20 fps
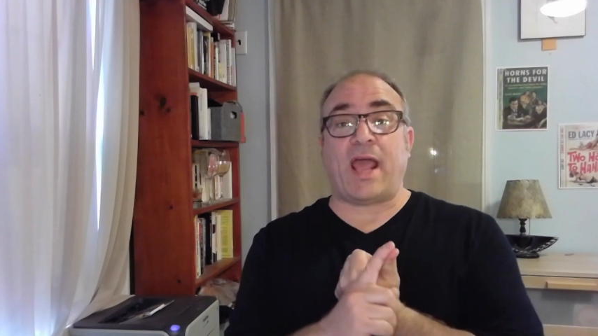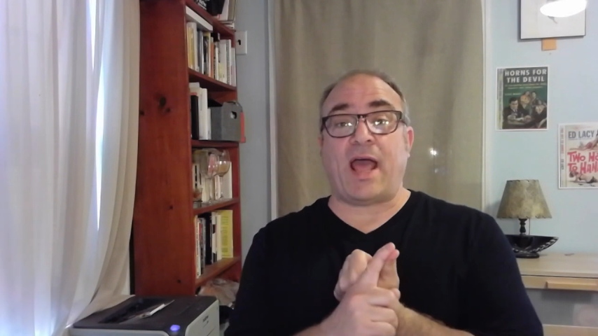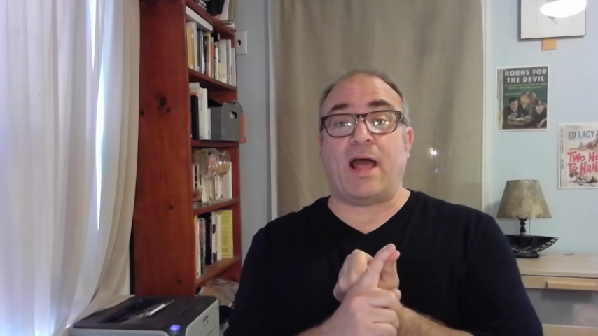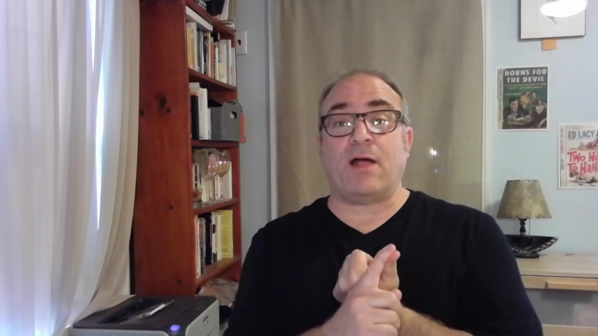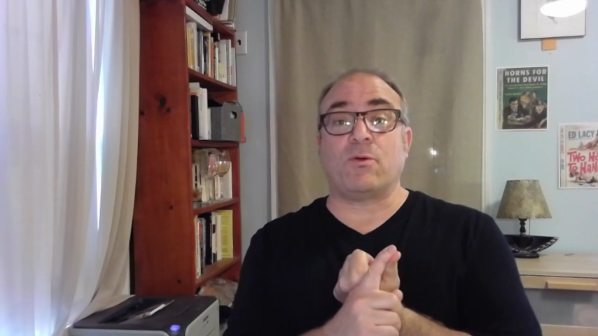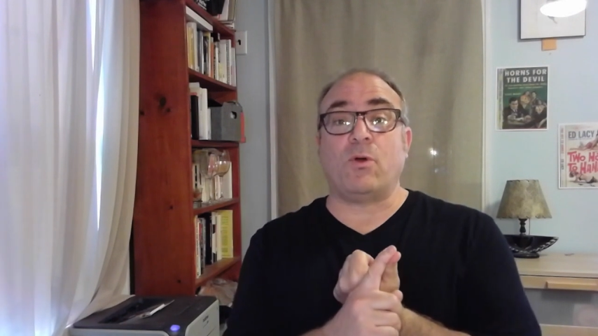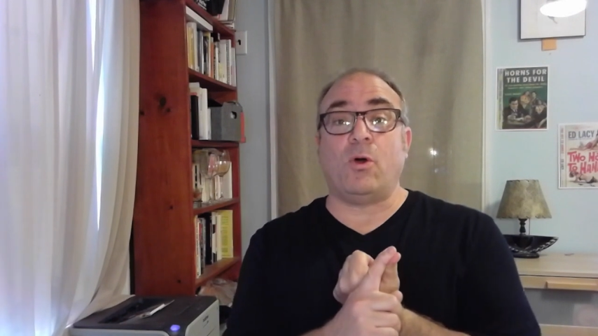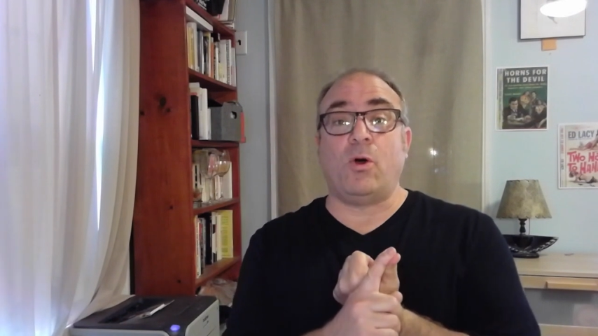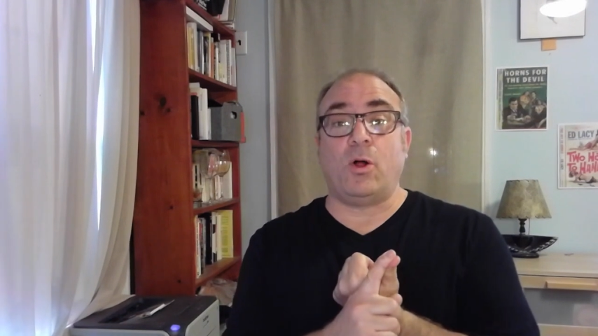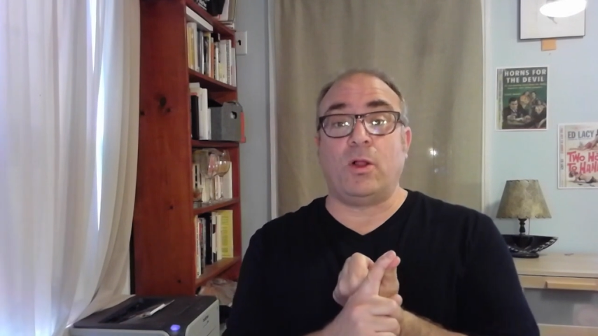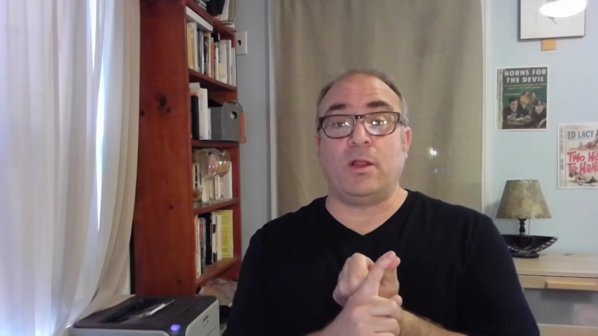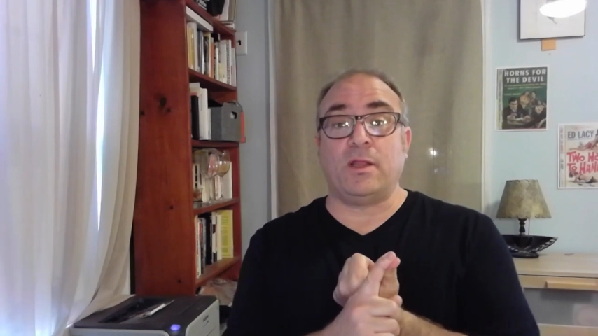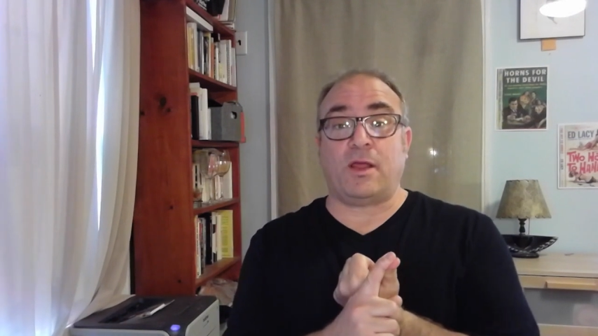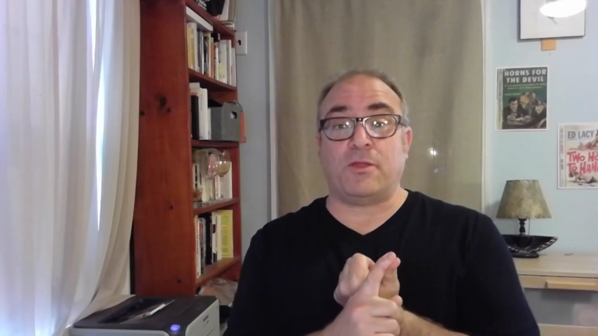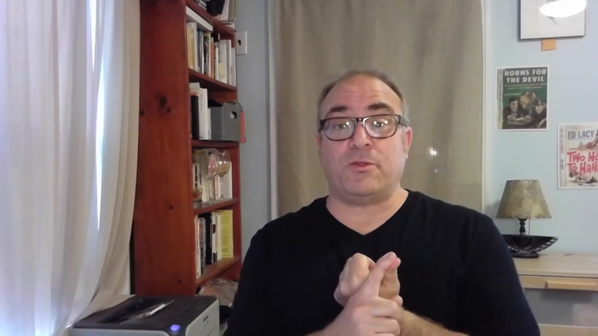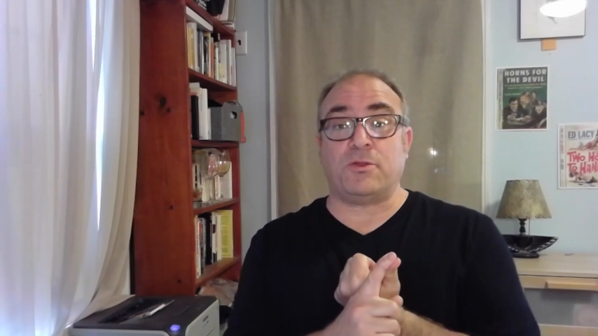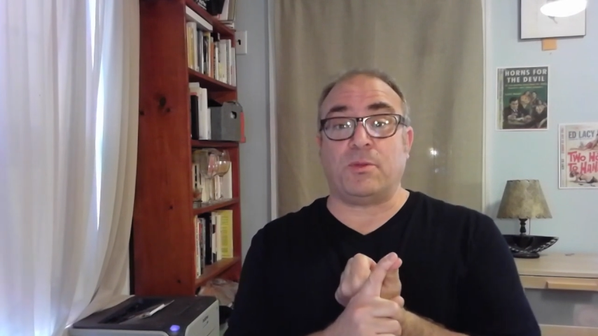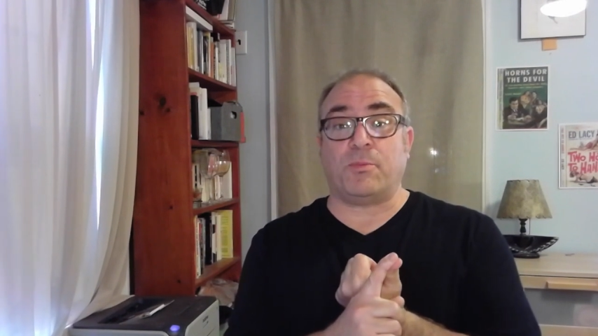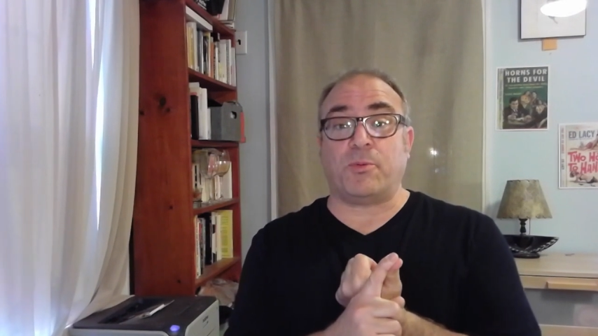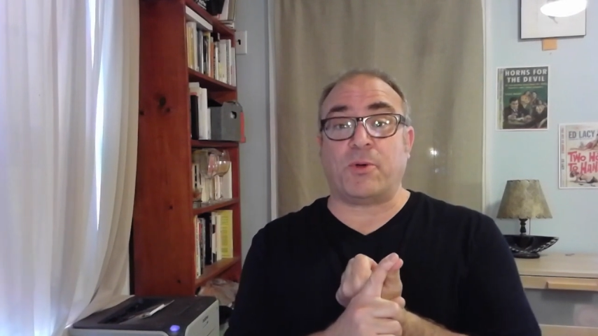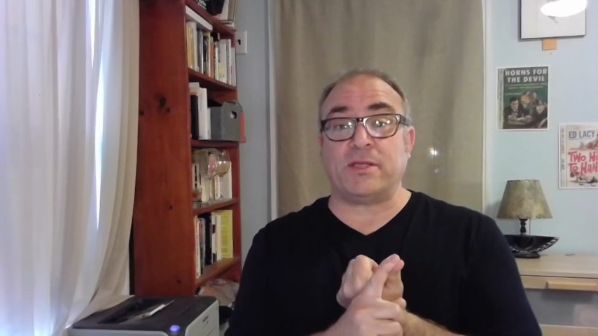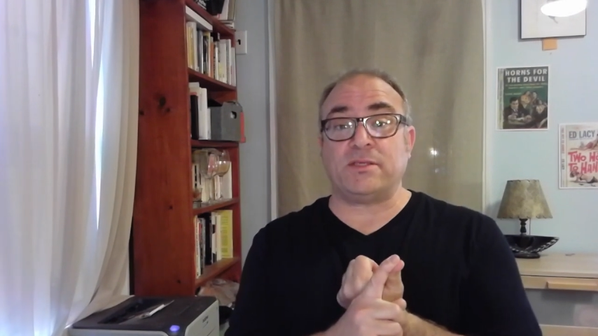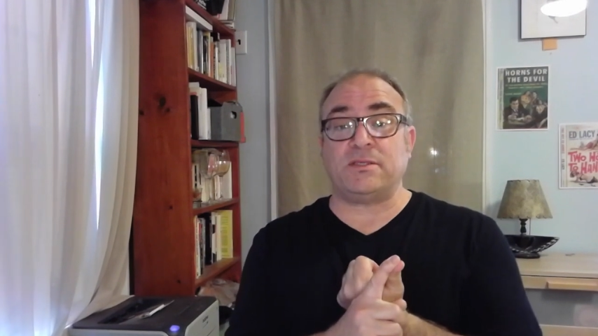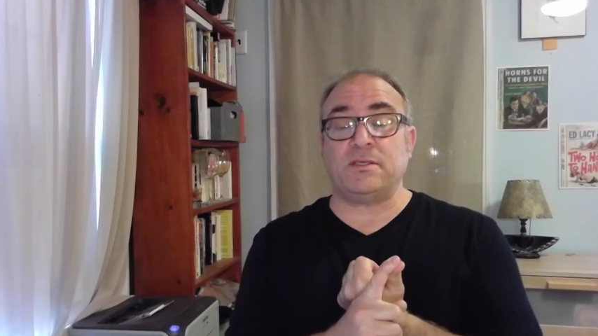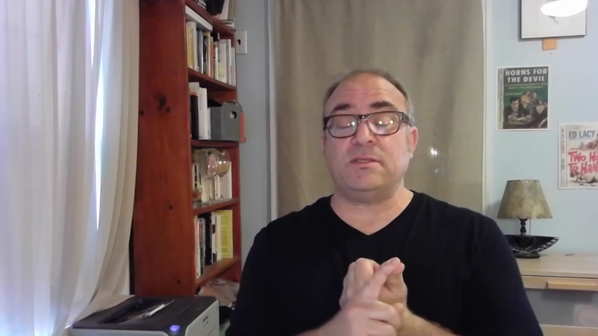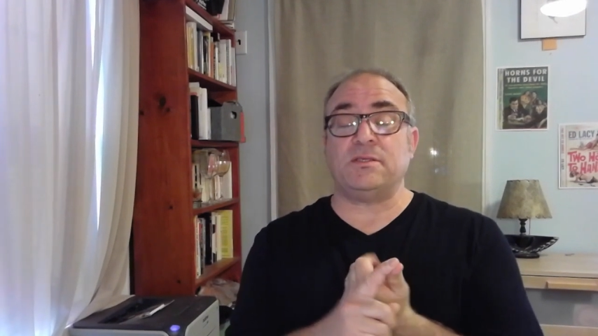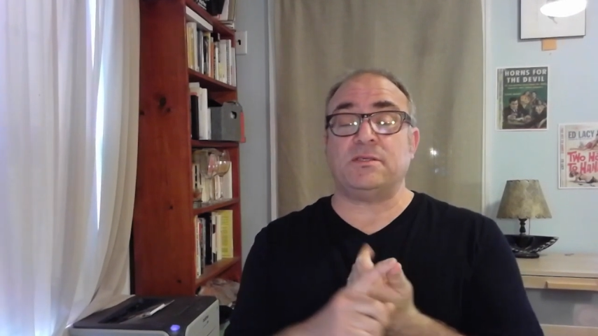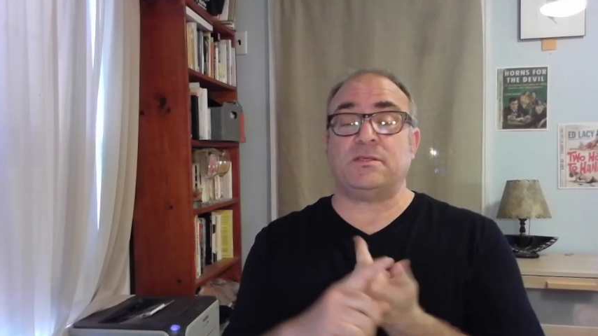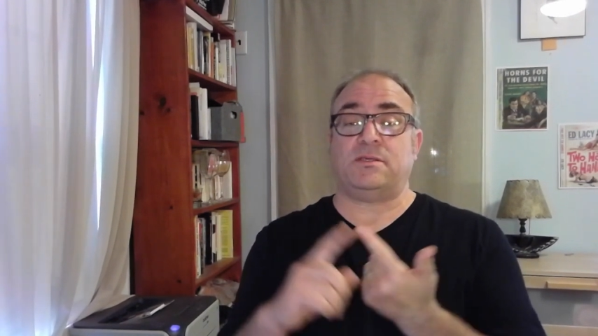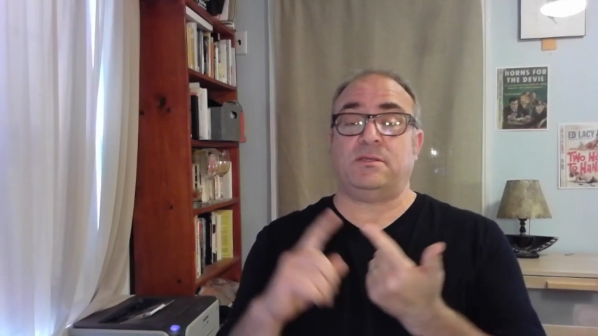alcohol and other
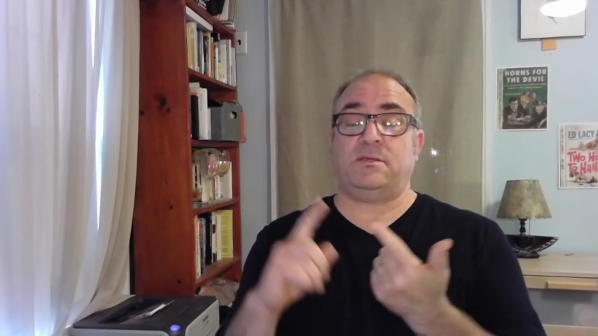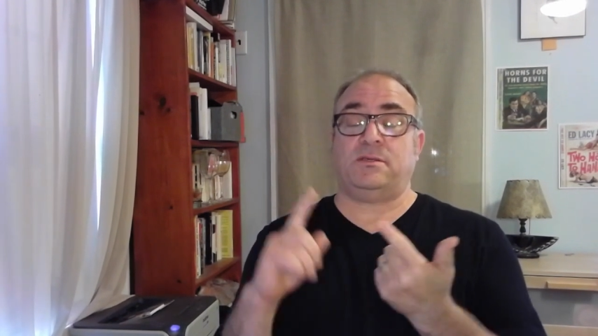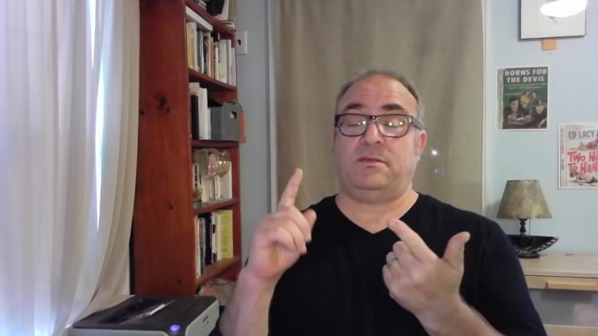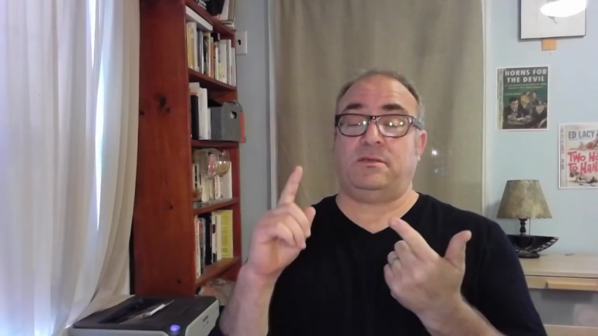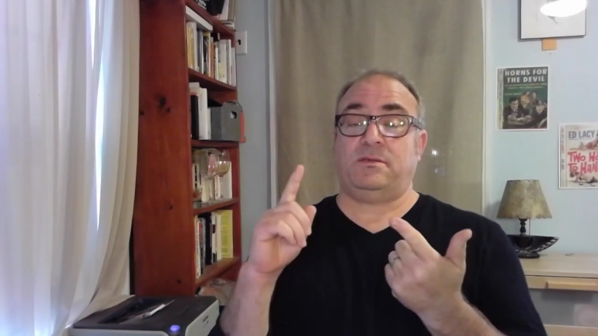depressants.